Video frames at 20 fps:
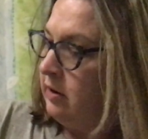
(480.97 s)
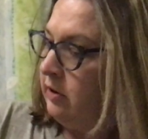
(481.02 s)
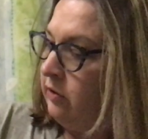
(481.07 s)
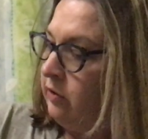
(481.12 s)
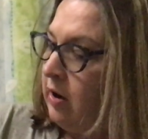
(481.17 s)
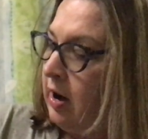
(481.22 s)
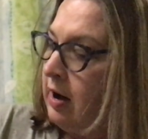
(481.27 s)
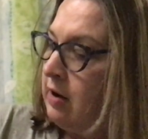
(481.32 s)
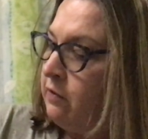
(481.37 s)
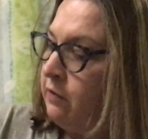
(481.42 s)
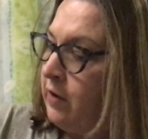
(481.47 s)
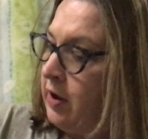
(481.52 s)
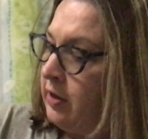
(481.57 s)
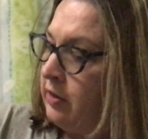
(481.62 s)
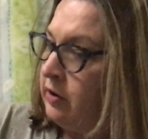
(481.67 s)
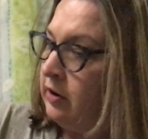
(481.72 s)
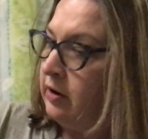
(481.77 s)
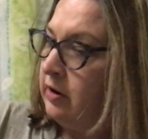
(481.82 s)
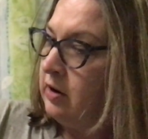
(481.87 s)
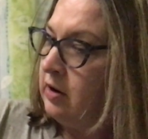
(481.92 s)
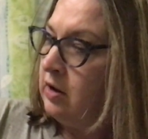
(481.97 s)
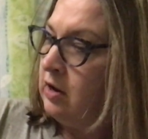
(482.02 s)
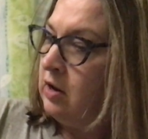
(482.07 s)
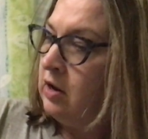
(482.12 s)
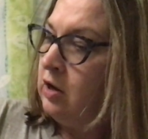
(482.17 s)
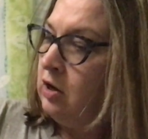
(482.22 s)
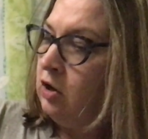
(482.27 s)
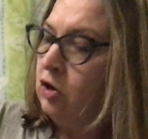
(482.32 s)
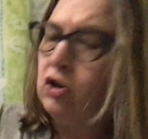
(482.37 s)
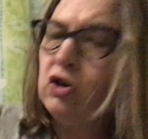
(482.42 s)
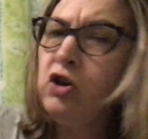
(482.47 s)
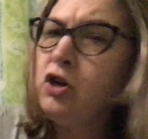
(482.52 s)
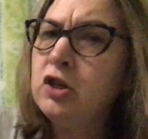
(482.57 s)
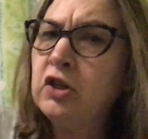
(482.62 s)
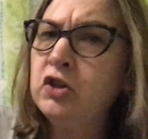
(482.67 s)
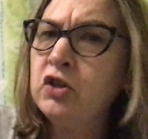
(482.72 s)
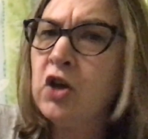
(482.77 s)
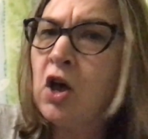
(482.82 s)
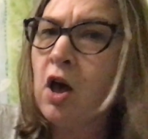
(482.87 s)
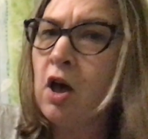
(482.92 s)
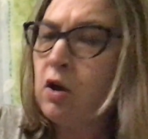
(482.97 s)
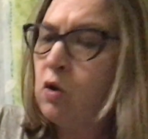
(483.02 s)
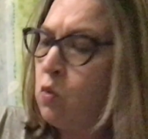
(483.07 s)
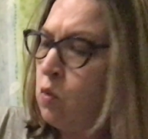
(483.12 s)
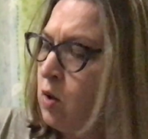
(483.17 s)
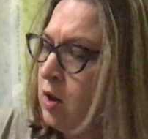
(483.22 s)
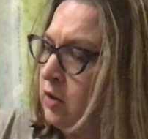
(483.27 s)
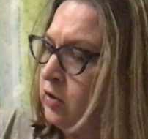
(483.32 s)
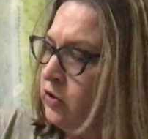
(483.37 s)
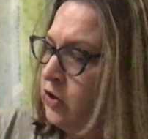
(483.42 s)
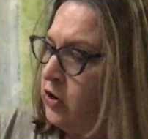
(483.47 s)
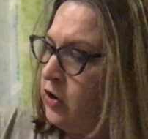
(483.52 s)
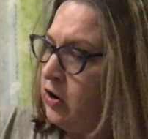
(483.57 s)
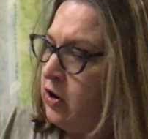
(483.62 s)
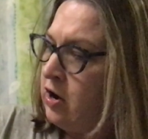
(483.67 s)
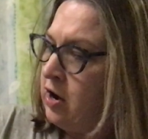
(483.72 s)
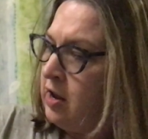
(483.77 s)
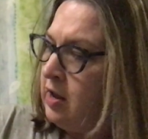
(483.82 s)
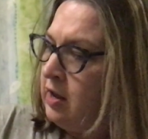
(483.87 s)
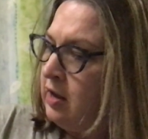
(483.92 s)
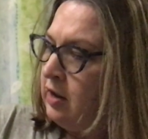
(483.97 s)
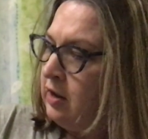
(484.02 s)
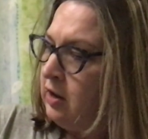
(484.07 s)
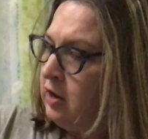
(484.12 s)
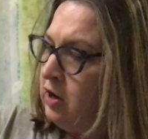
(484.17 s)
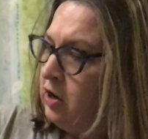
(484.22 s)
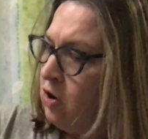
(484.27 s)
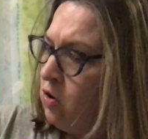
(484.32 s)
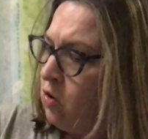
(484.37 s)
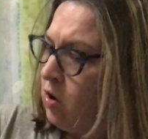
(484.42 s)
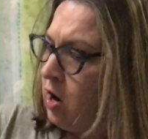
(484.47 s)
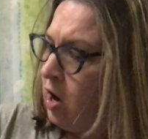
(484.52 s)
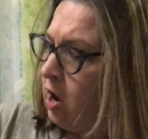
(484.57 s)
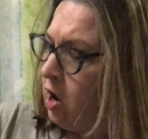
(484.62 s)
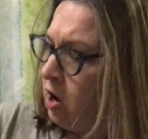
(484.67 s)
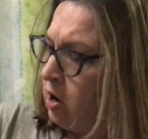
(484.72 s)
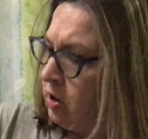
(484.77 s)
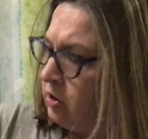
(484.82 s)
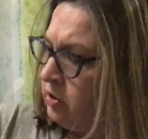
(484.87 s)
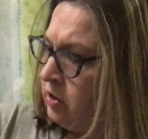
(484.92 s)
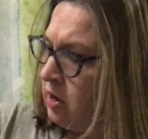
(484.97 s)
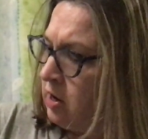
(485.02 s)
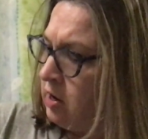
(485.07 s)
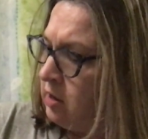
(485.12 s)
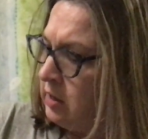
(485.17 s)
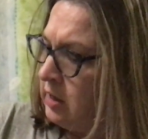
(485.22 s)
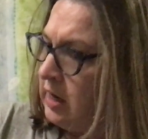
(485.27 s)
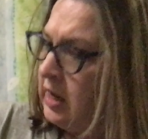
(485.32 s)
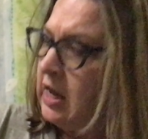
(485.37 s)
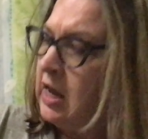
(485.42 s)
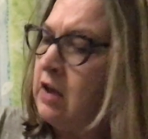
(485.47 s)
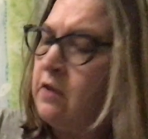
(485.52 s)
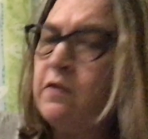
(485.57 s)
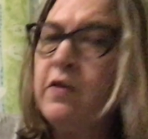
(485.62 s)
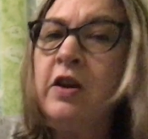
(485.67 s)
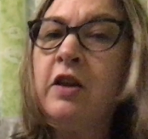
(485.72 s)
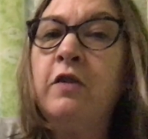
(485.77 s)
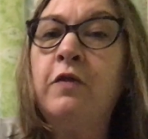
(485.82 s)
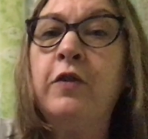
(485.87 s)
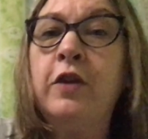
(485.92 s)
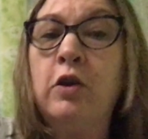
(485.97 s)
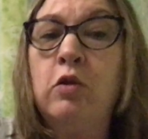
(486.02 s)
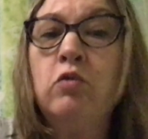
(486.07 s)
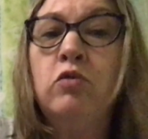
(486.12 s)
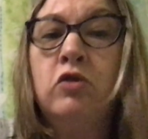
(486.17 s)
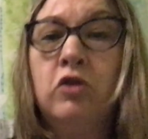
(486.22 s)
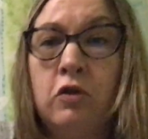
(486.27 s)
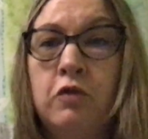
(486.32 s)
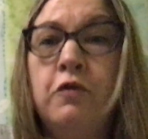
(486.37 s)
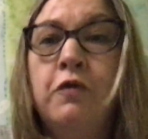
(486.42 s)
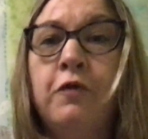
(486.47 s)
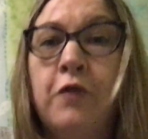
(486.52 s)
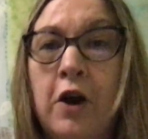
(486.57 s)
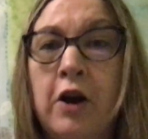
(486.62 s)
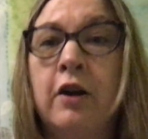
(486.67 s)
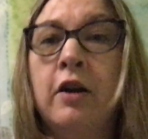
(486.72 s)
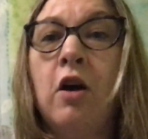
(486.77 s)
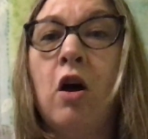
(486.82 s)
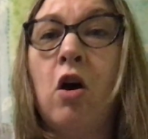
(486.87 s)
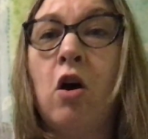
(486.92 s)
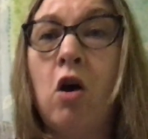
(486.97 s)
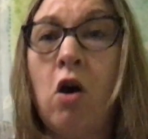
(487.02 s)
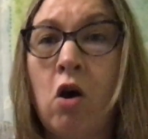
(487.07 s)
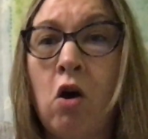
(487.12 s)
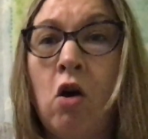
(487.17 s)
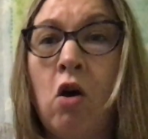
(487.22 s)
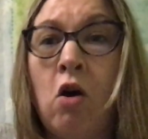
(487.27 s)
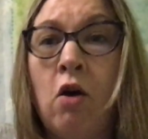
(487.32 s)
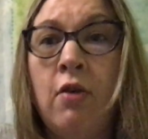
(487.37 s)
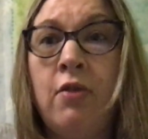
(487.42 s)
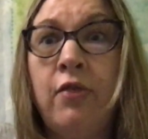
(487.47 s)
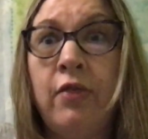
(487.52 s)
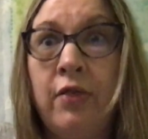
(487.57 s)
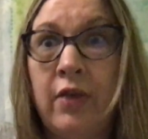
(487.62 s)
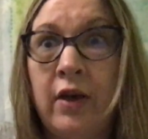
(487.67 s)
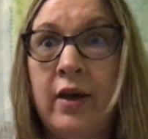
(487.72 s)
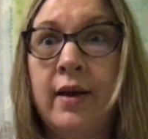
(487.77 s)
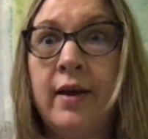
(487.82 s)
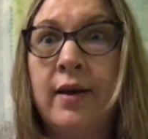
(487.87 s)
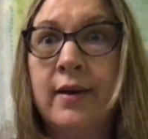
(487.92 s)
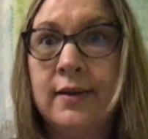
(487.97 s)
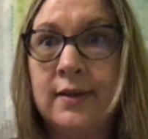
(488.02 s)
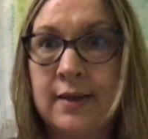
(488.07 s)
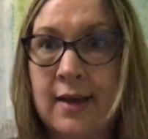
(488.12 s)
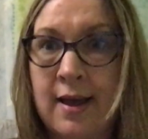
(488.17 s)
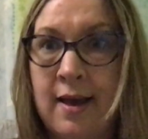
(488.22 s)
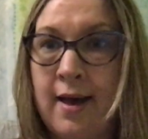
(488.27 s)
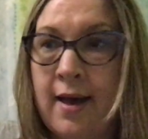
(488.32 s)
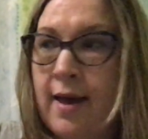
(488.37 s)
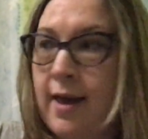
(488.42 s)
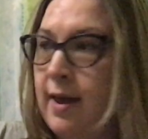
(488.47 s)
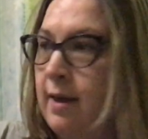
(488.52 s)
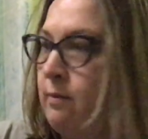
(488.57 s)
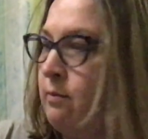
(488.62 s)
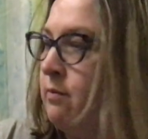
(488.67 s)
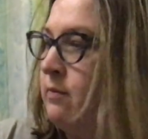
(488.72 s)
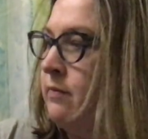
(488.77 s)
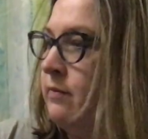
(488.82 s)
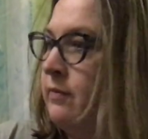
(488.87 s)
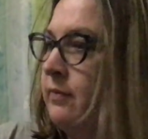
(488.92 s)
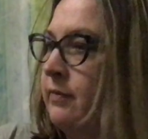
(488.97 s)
cried father. "Good dog, Walter. You're our dog, even if you do fart all the time."